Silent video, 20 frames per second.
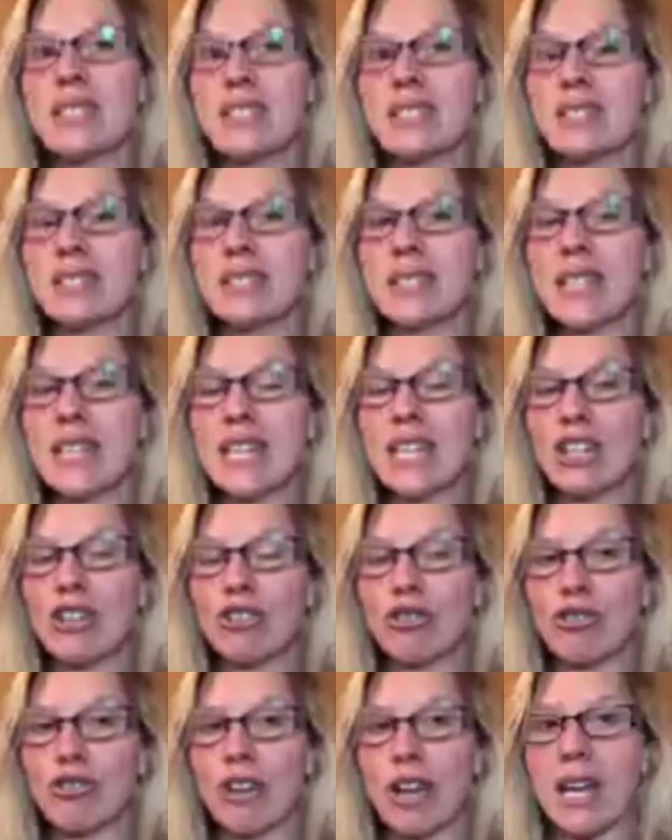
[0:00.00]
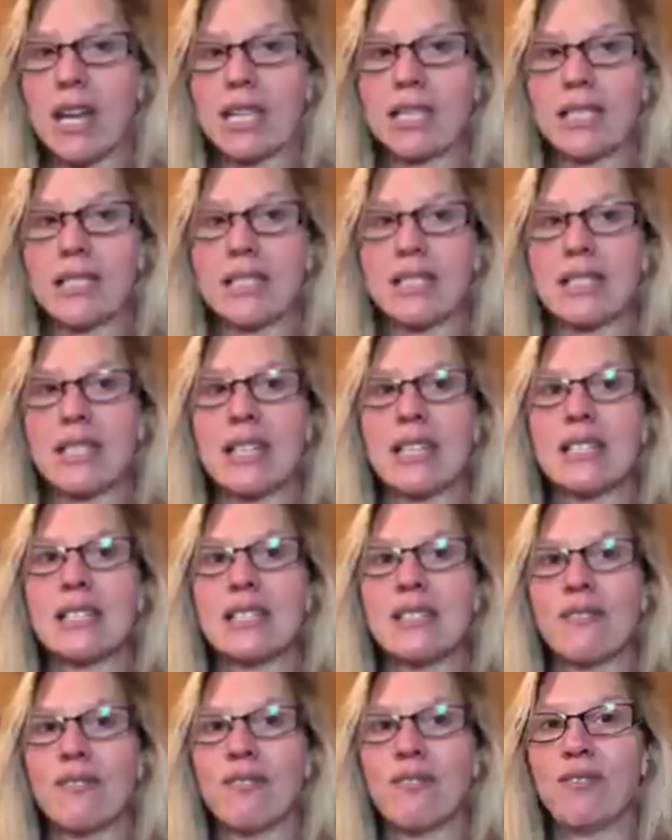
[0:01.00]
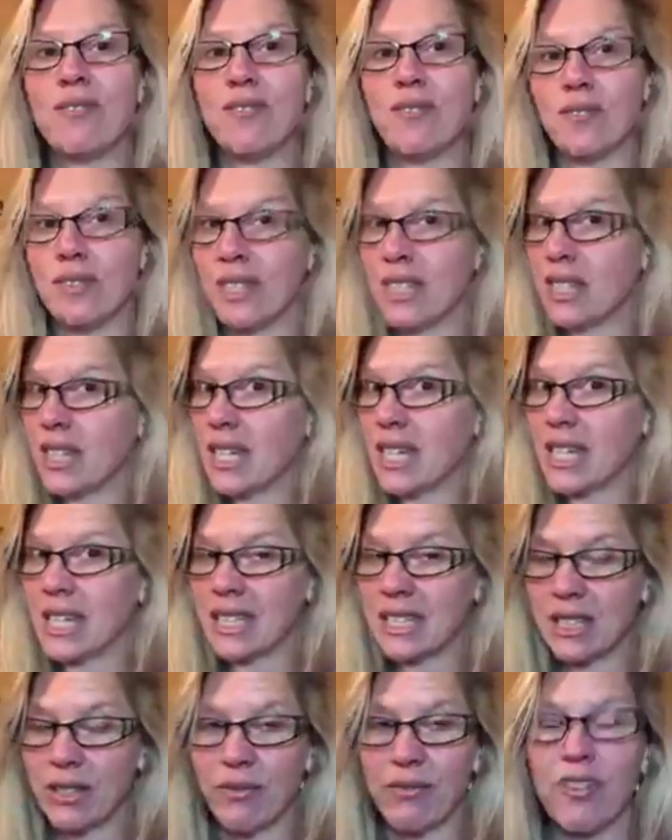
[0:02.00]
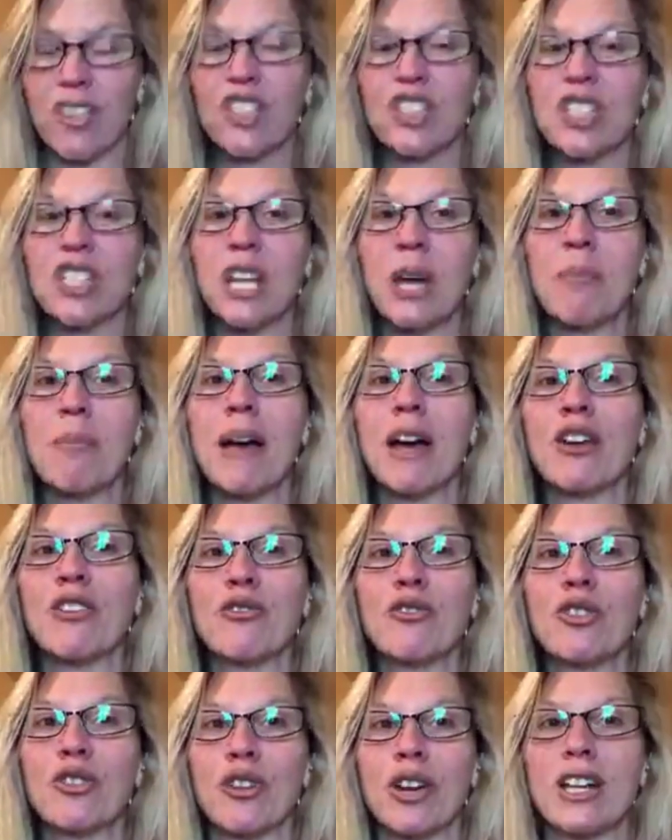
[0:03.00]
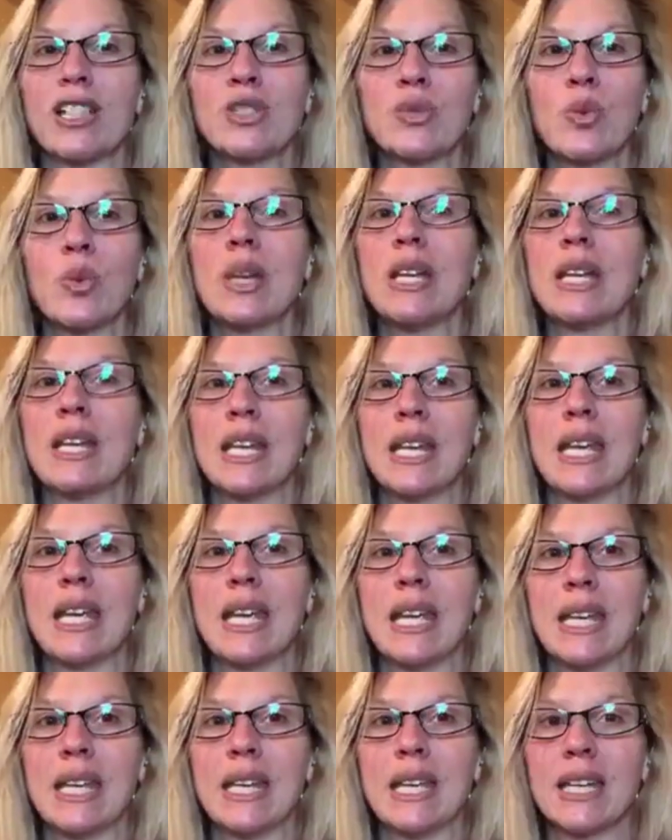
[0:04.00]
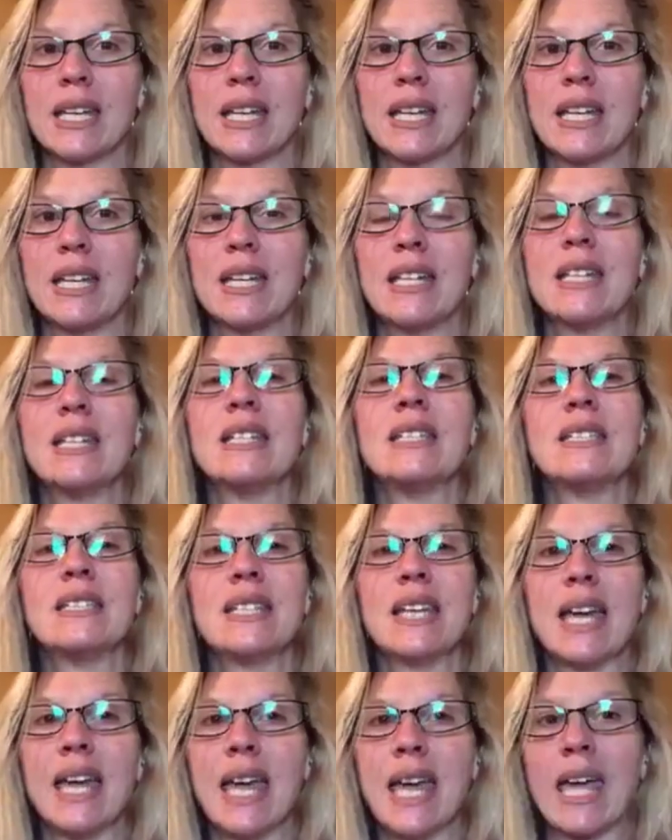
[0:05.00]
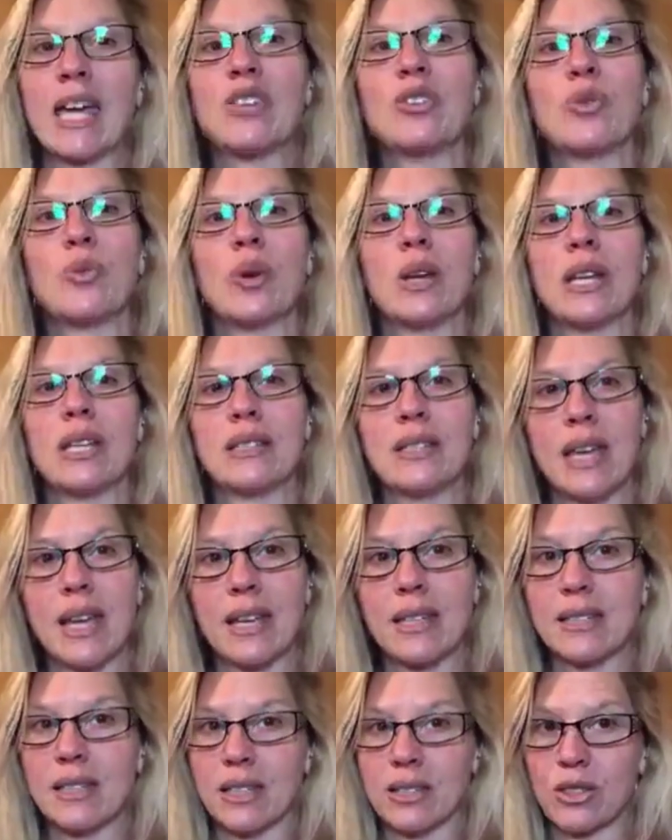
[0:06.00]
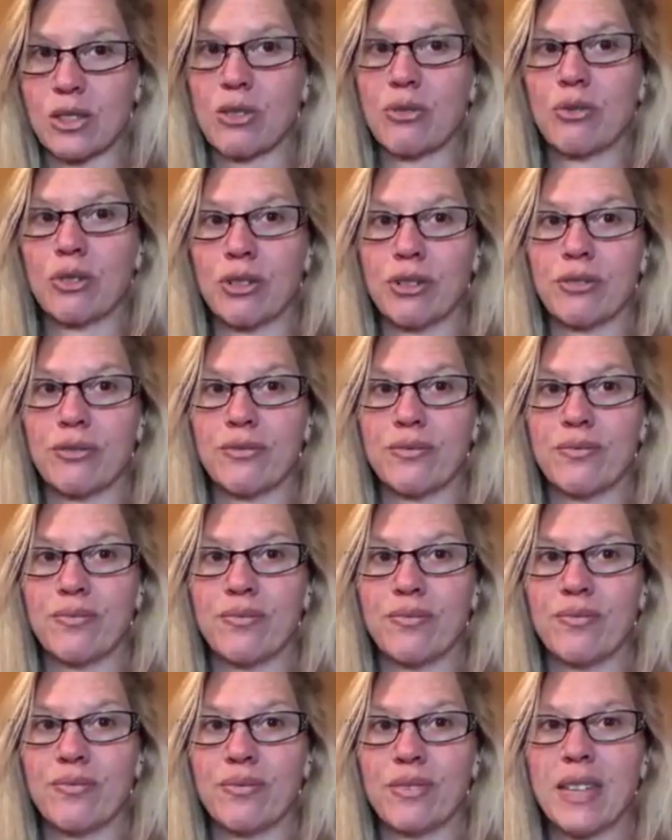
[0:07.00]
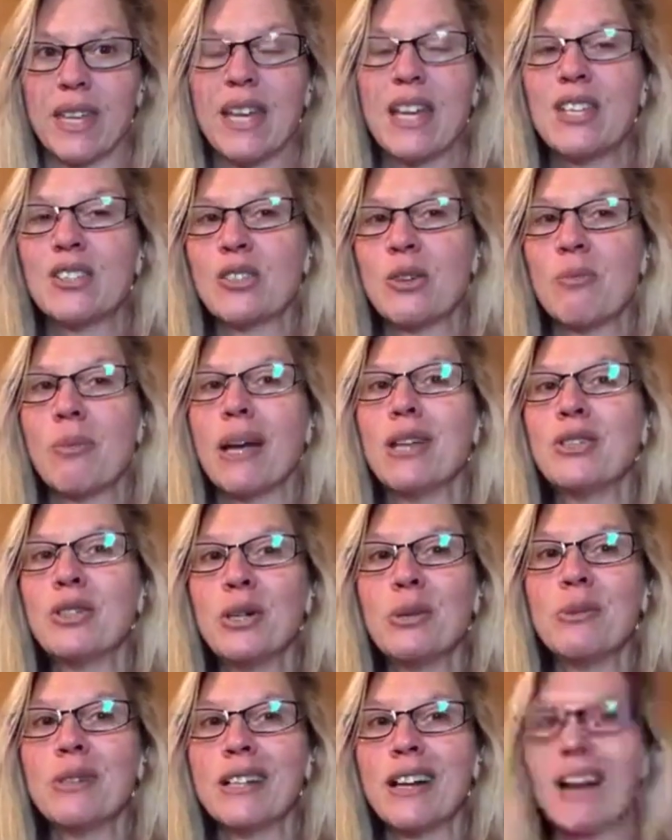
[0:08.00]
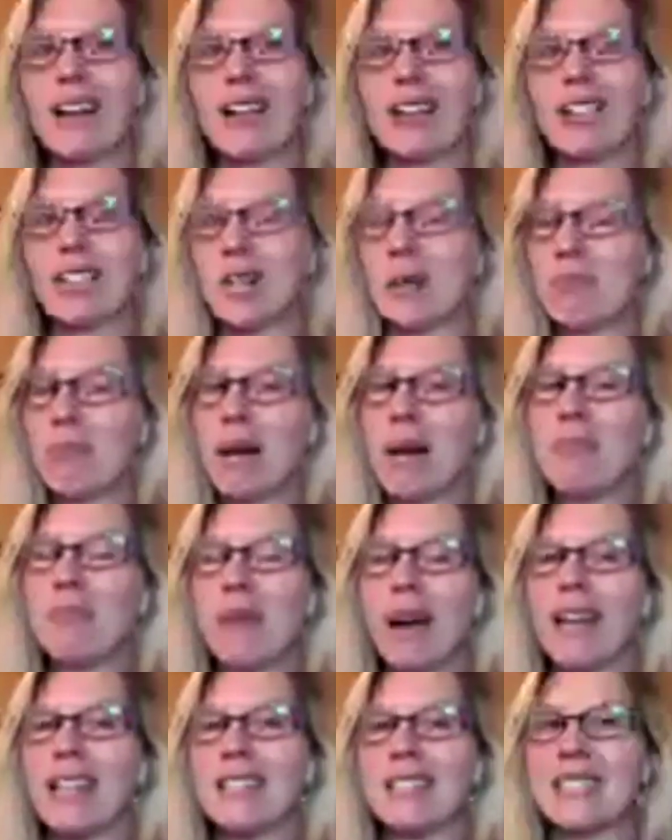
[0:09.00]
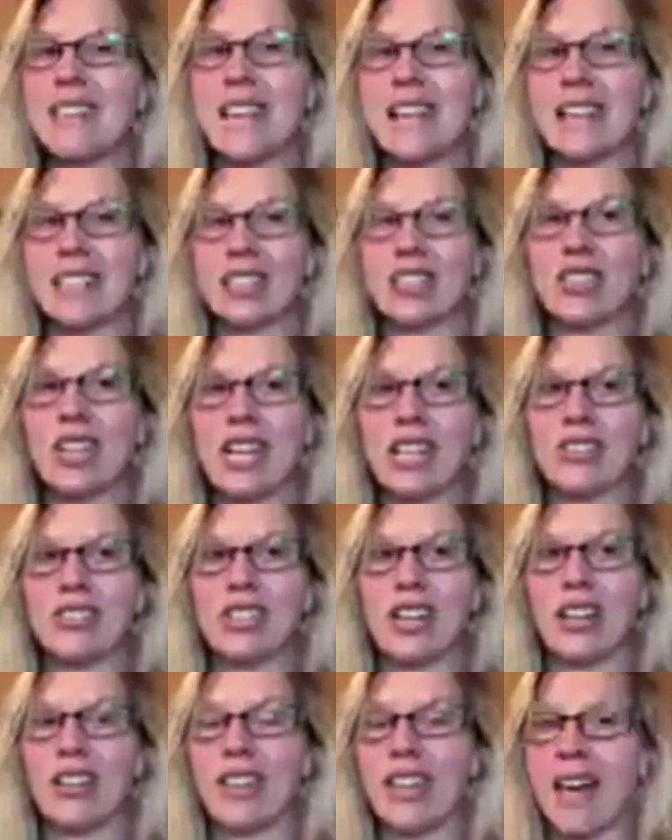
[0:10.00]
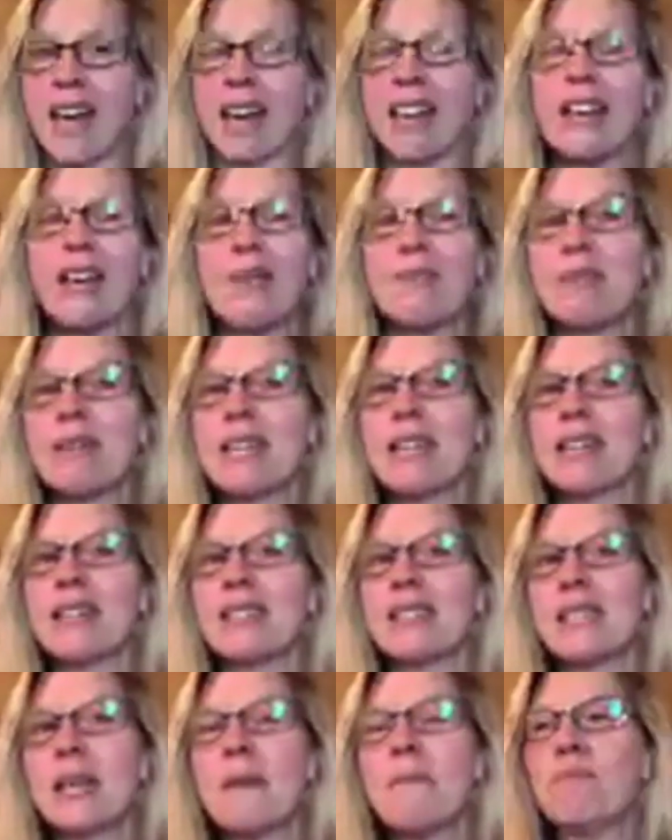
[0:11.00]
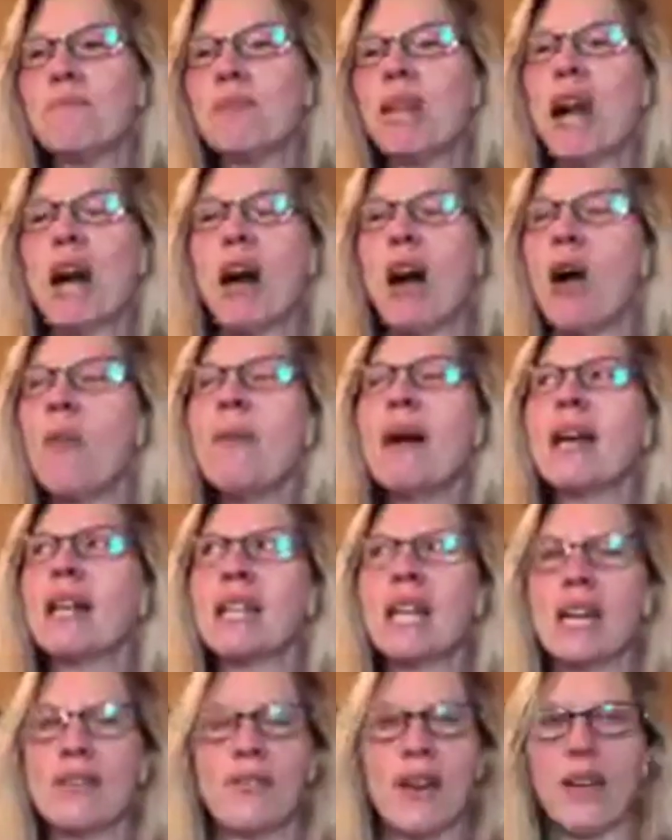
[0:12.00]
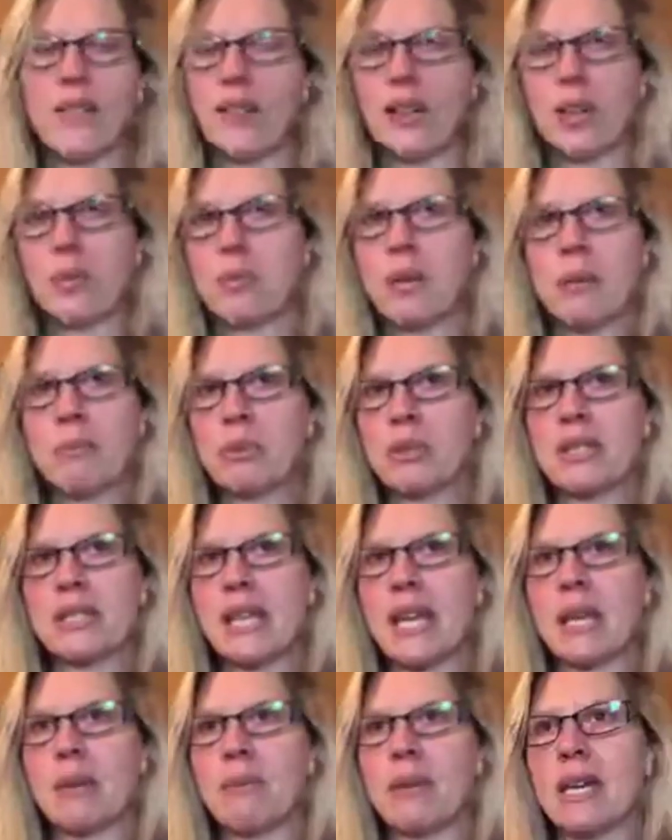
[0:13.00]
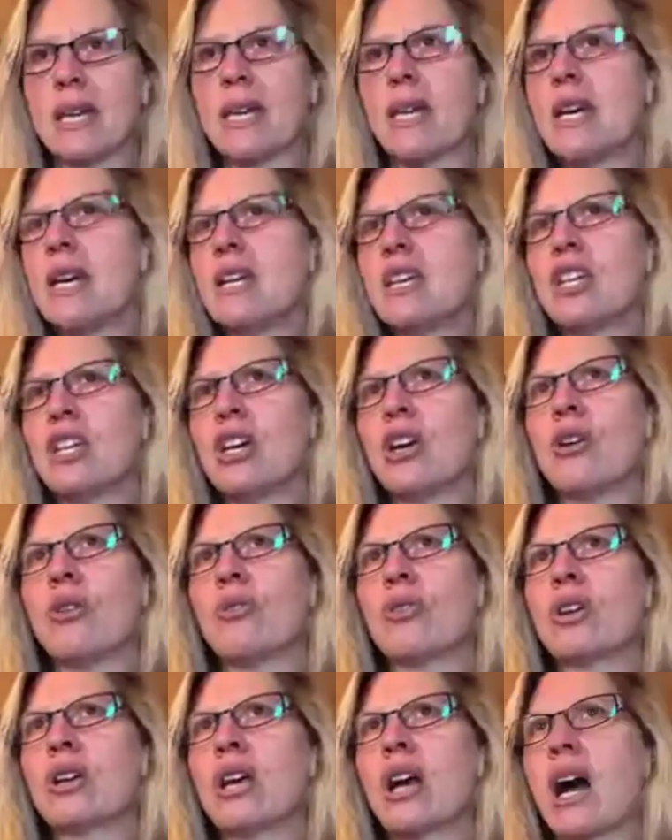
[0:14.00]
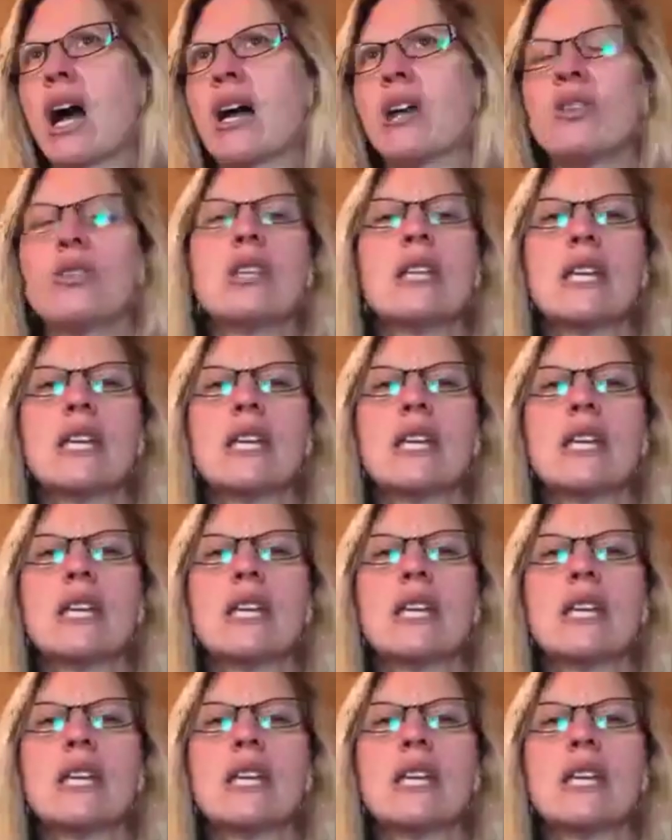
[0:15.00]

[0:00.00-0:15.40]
us the grace, the sufficient amount of grace we need to handle what he takes us through. So my terminology and my mindset has changed on that, because all my life I've heard people say to me, you know, God